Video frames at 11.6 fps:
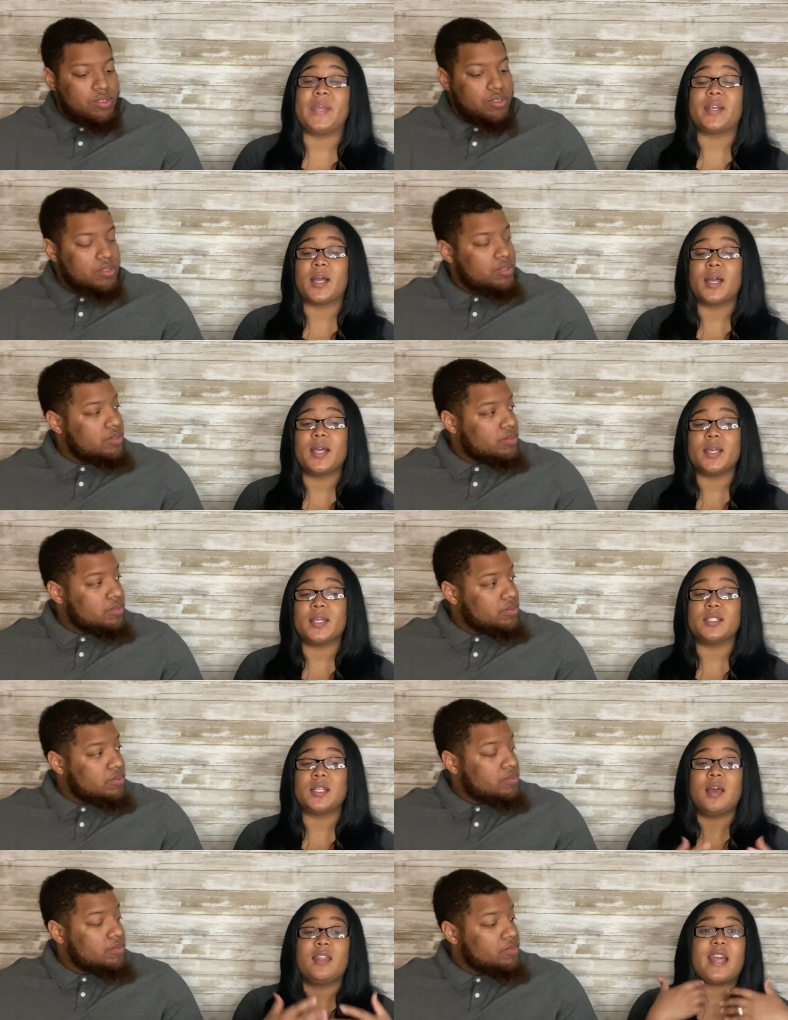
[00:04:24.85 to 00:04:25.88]
Speaker 1: Because,
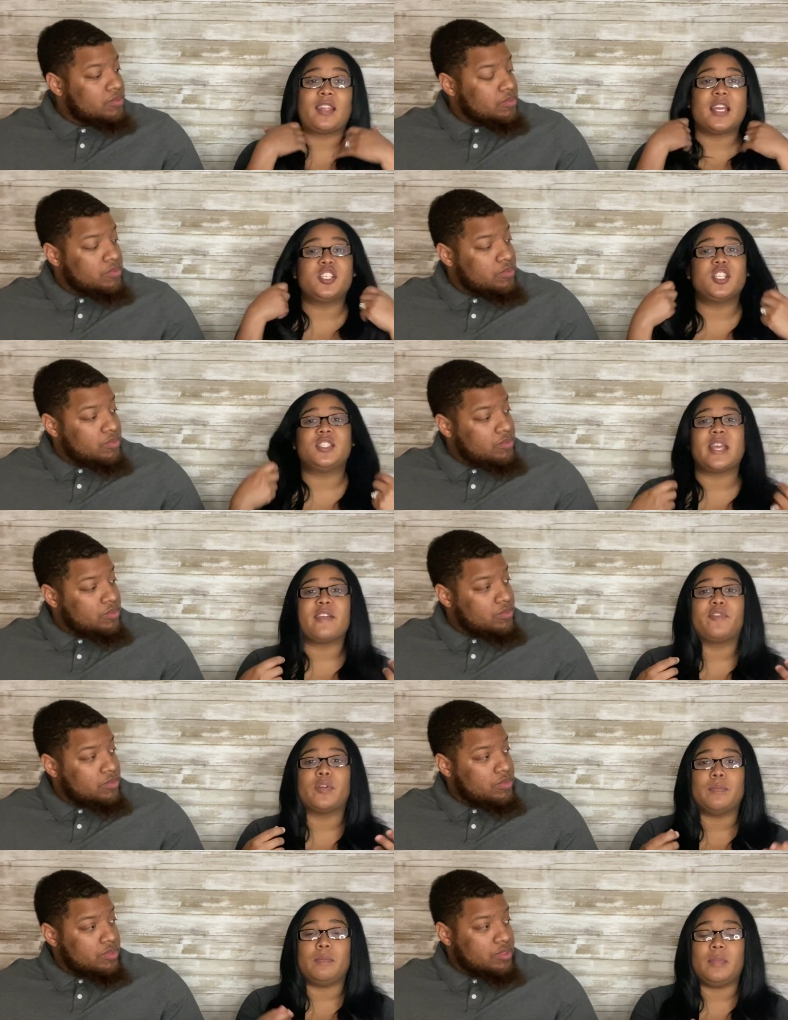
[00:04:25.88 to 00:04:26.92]
like, let's just say
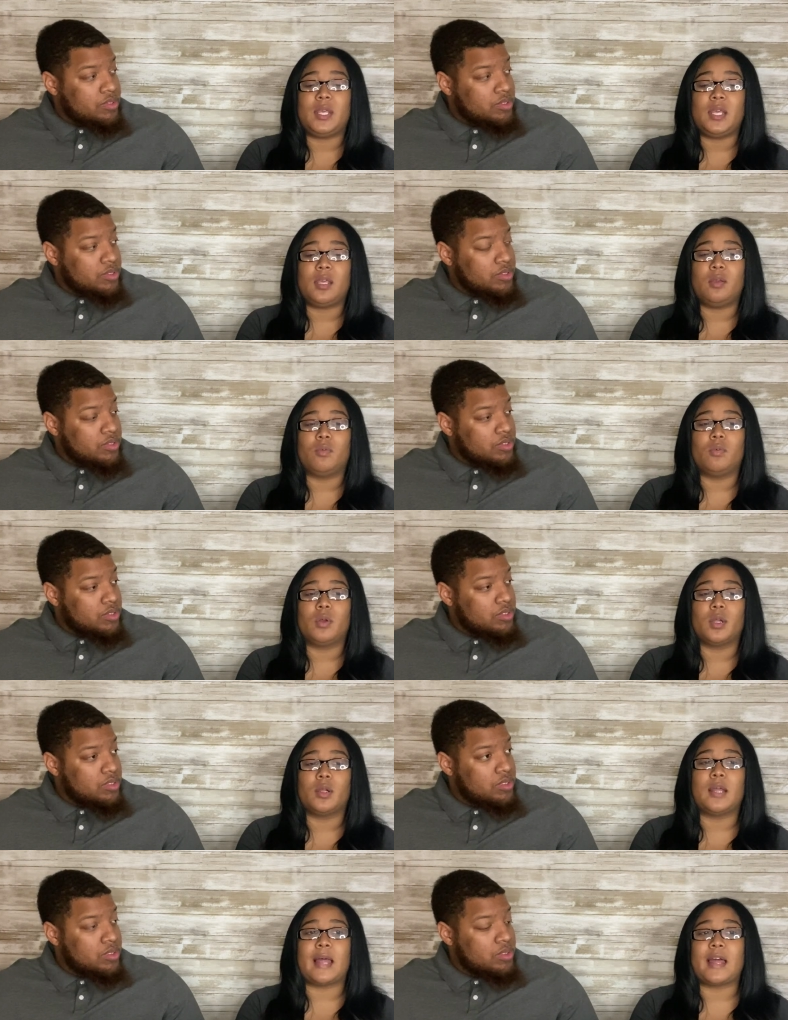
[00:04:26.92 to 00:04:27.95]
for me
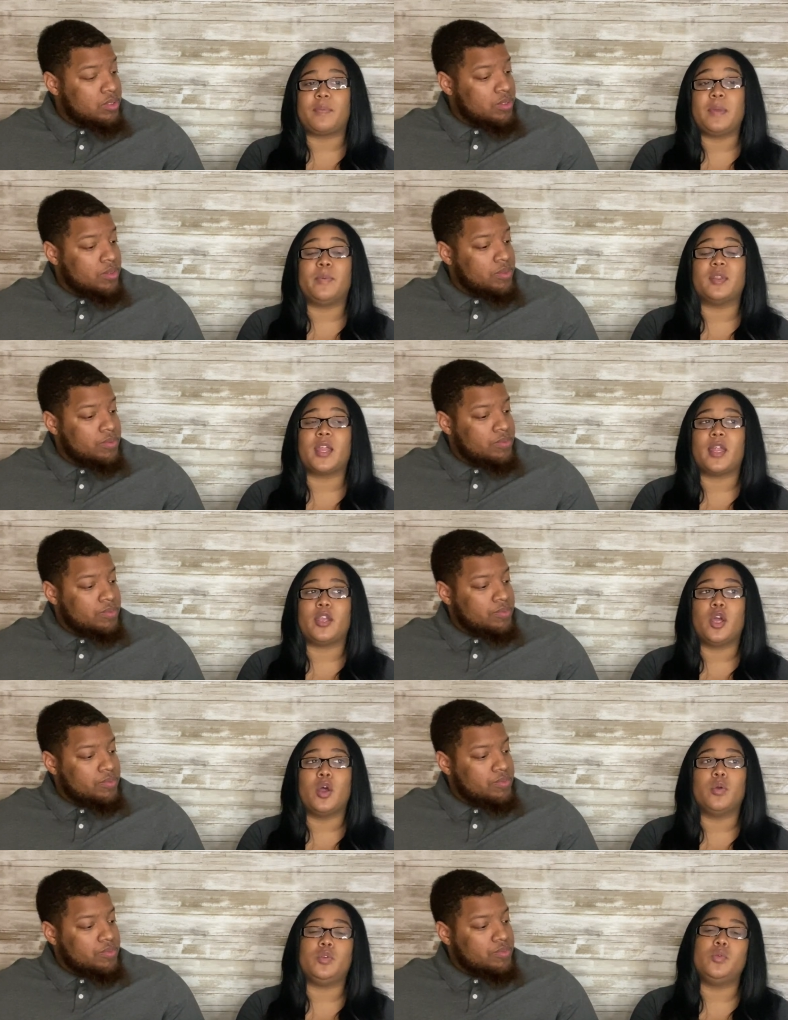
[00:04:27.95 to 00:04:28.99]
or a lot of people that I
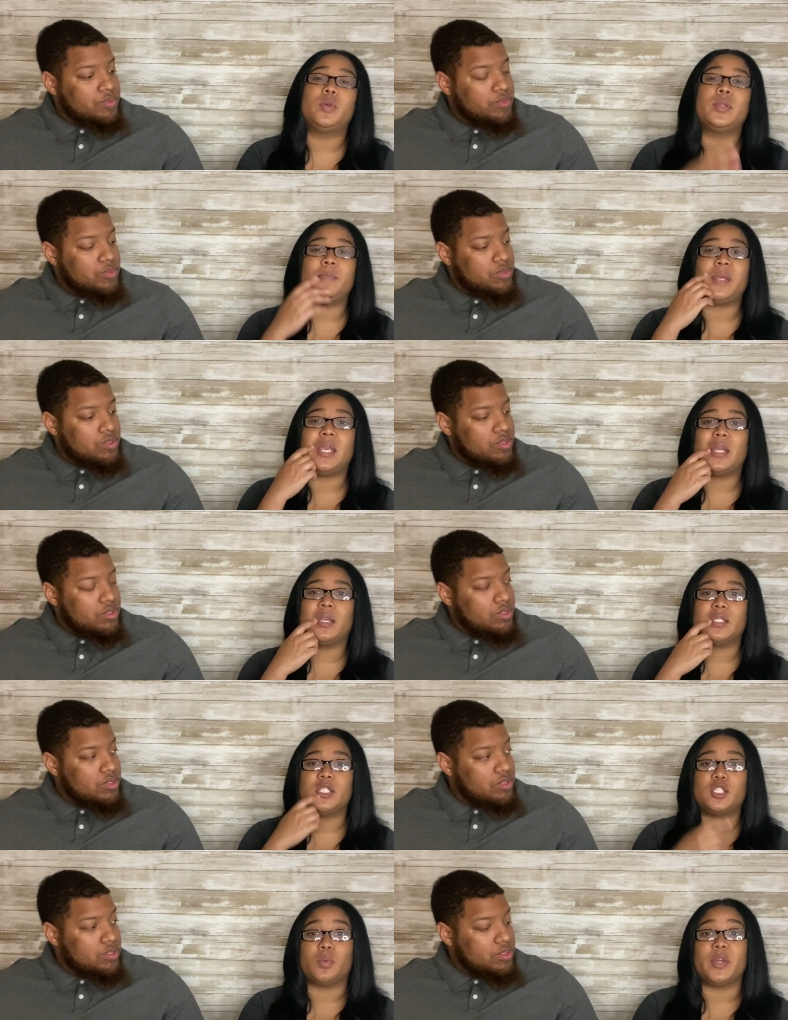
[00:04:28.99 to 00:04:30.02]
know, you could be in a
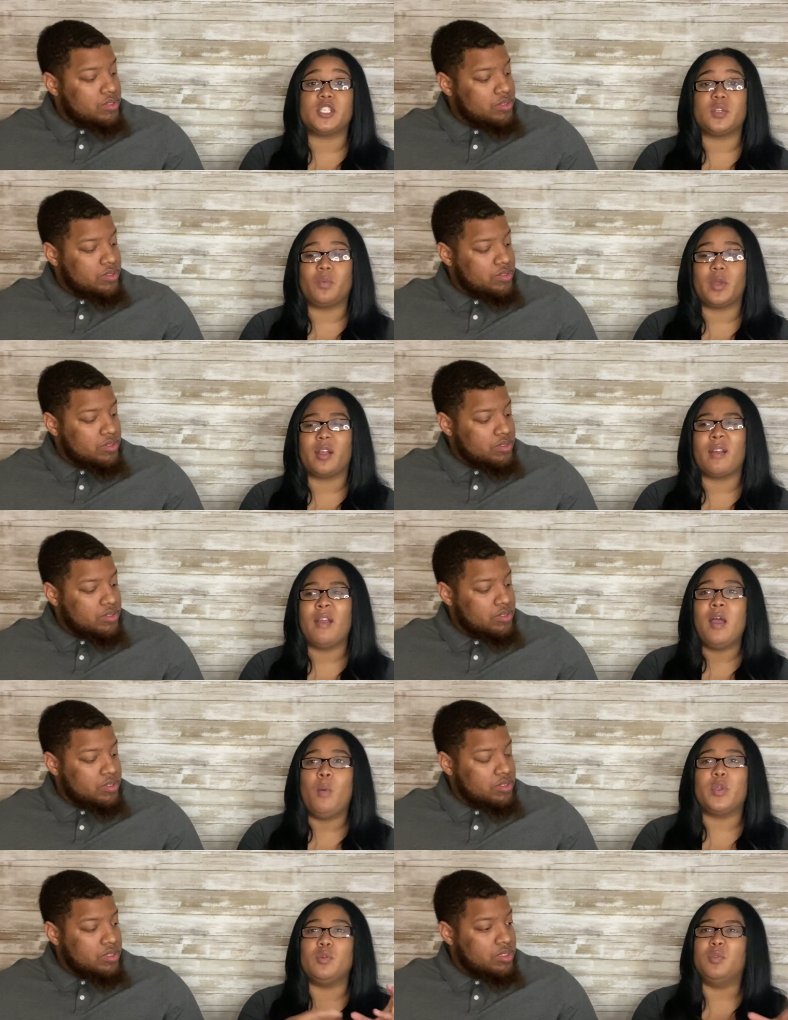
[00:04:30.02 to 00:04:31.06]
situation where
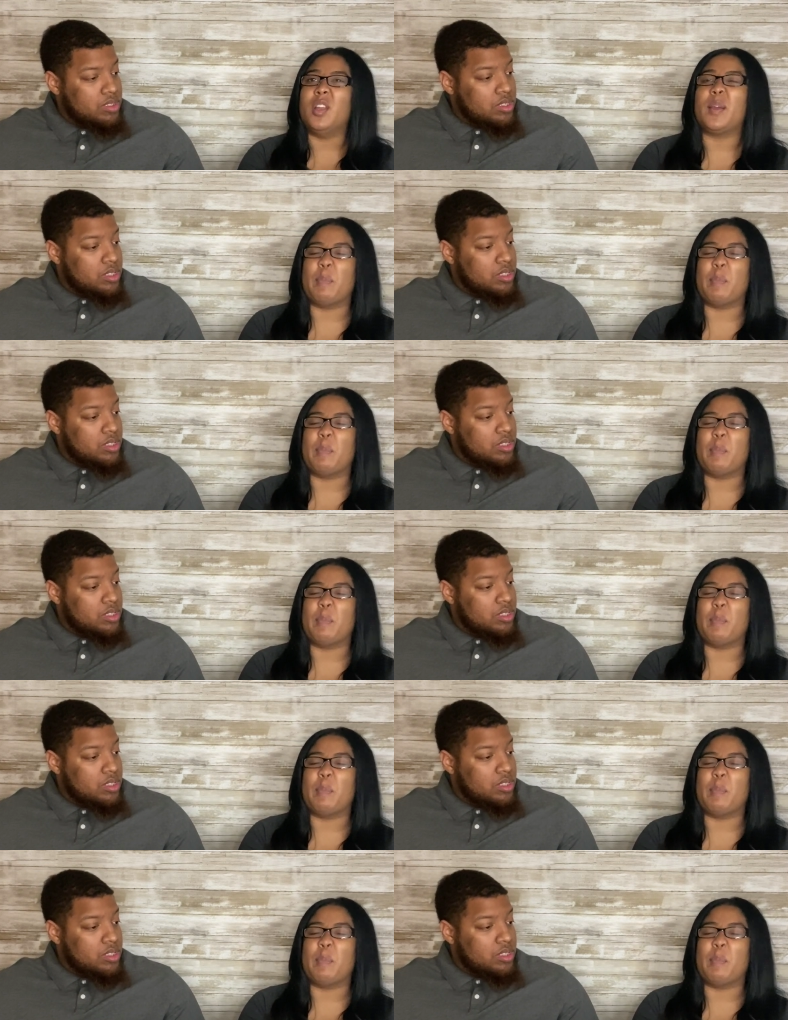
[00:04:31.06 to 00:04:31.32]
when you look